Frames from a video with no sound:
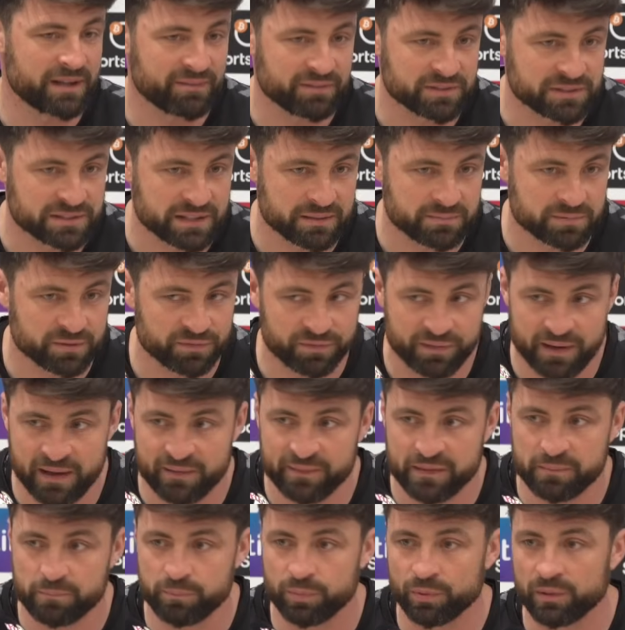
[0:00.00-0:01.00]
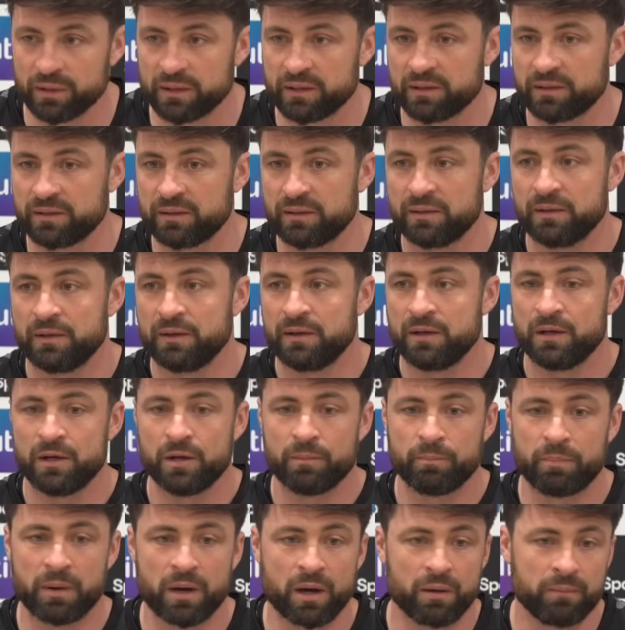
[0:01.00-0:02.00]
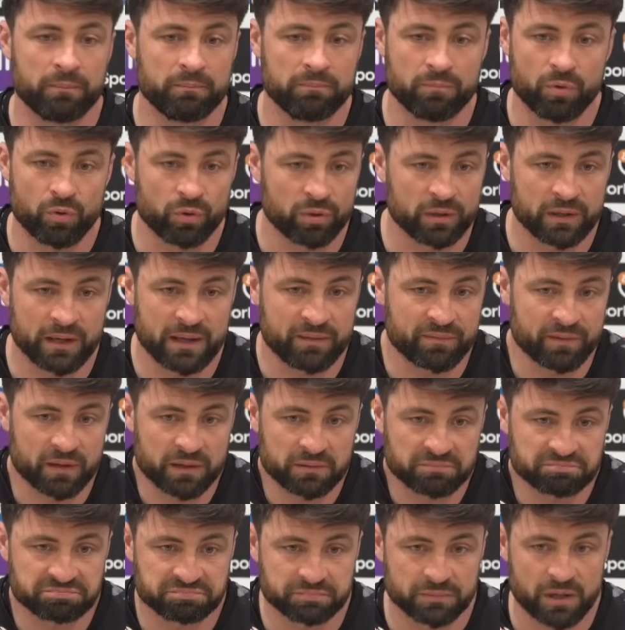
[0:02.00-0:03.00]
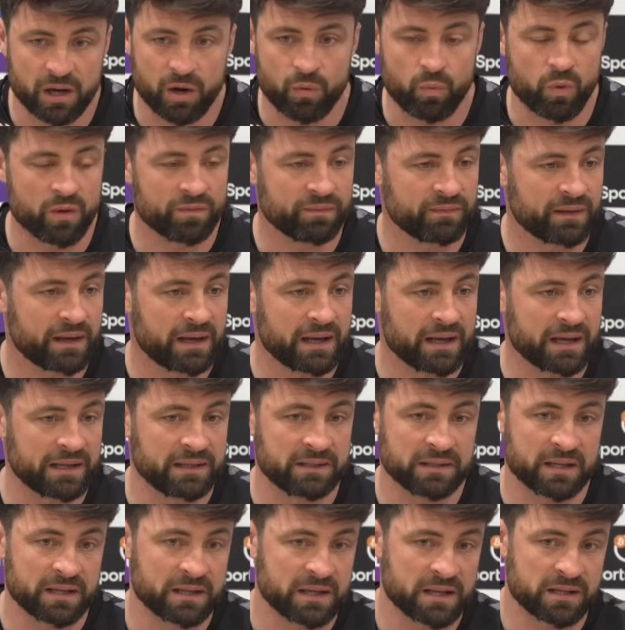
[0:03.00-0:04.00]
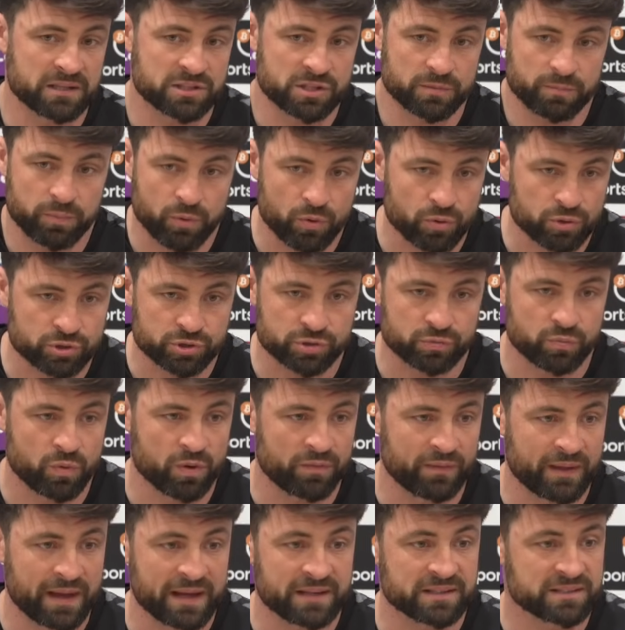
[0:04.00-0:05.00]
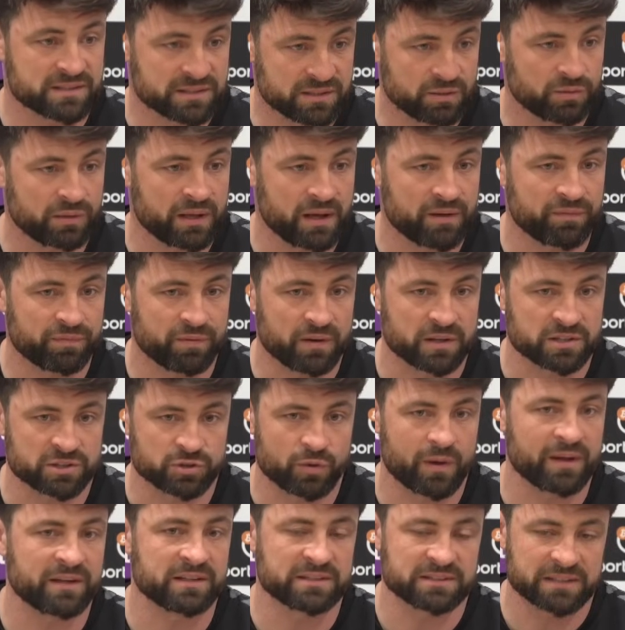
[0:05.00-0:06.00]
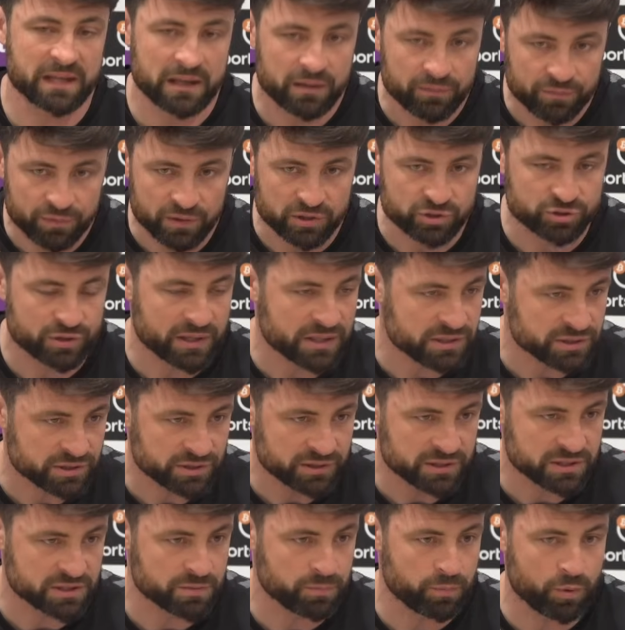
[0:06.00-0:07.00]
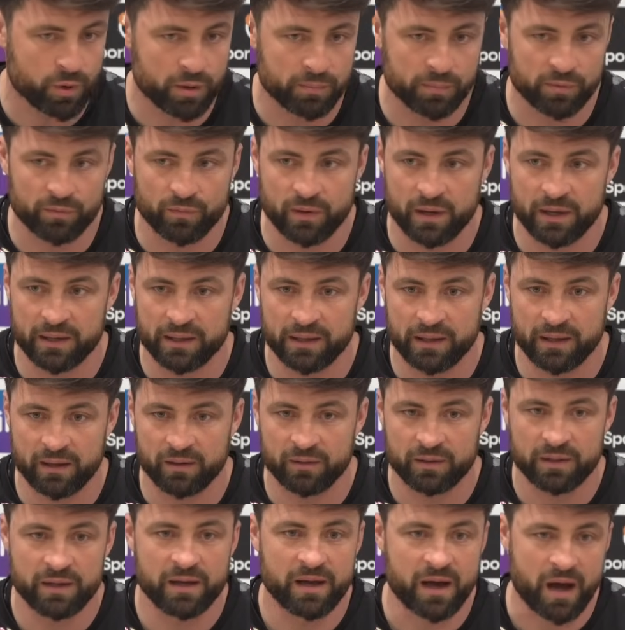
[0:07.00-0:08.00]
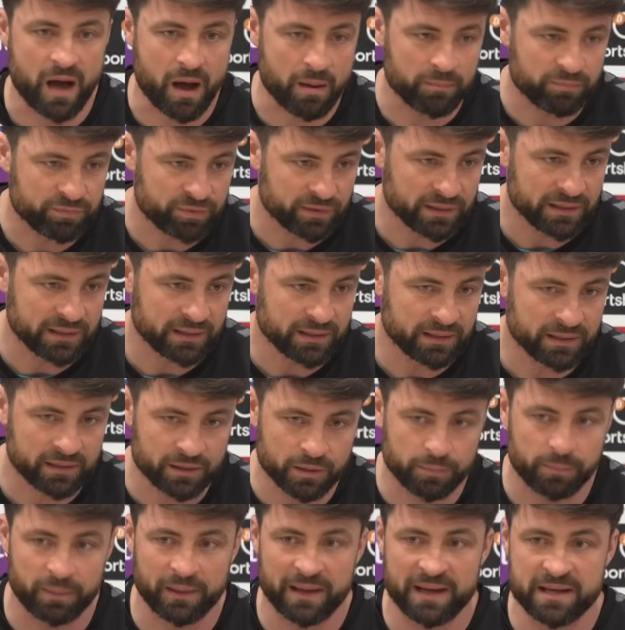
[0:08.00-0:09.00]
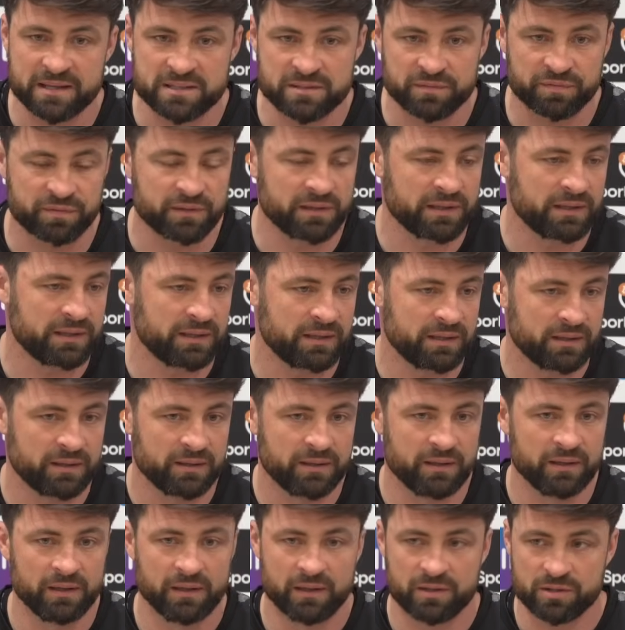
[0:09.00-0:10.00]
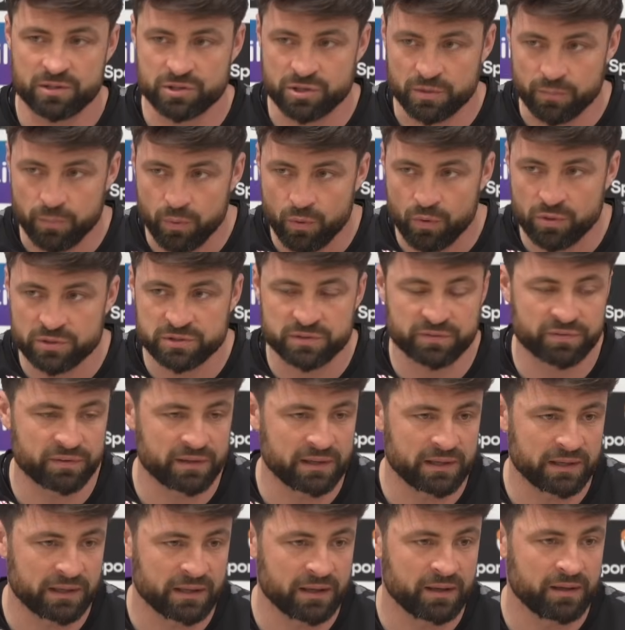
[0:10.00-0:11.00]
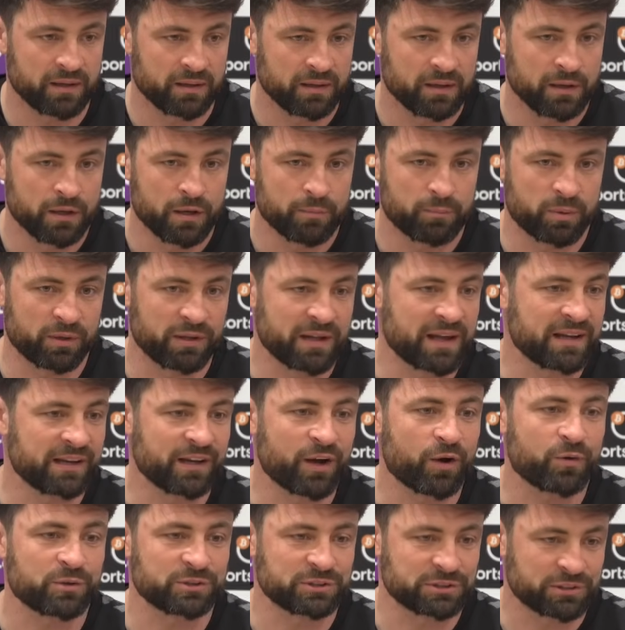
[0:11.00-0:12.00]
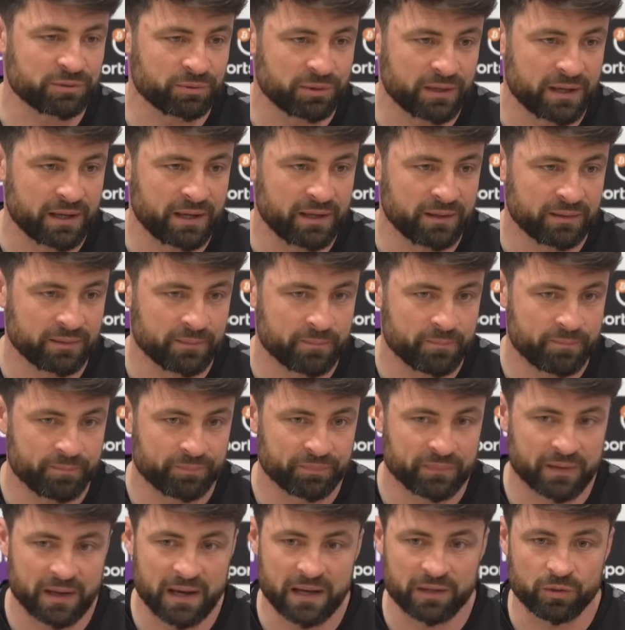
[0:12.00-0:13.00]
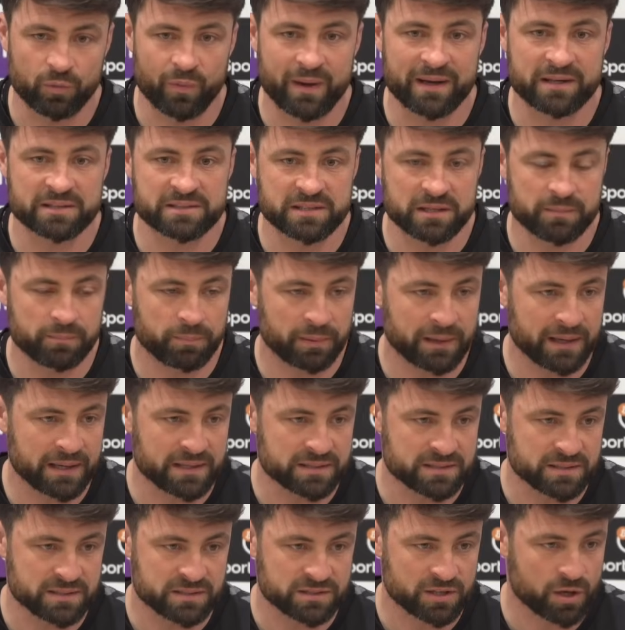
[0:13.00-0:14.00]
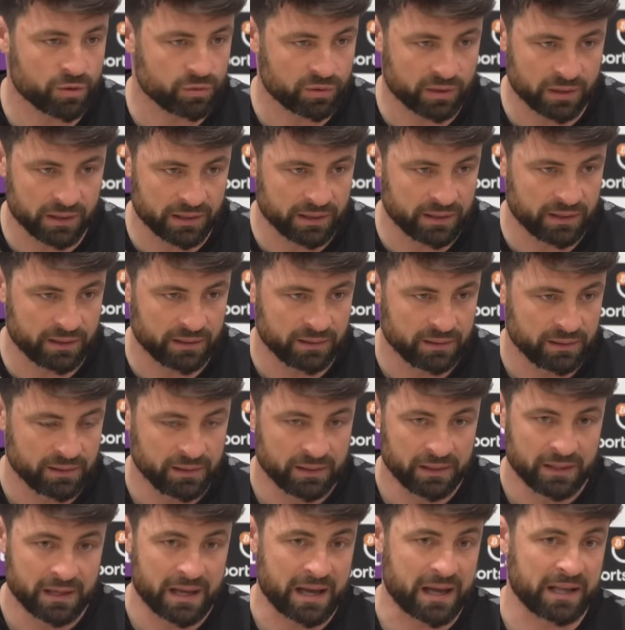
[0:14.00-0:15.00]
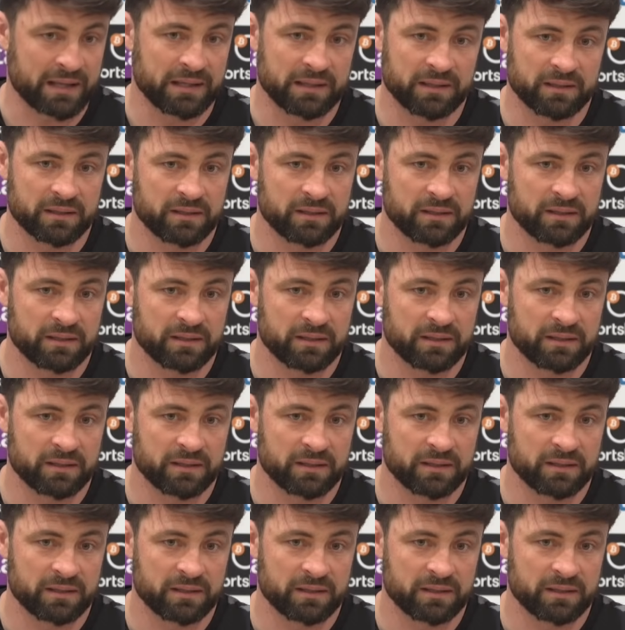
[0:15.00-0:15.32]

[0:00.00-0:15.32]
teams have failed, then brilliant. But more than ever, I want that, and the supporters should want that, and it's still there for us. So I understand the frustration, disappointment right now. I'm feeling it, the players are feeling it, the supporters are feeling it, but the end goal is still there, and the way the team plays is so clear. And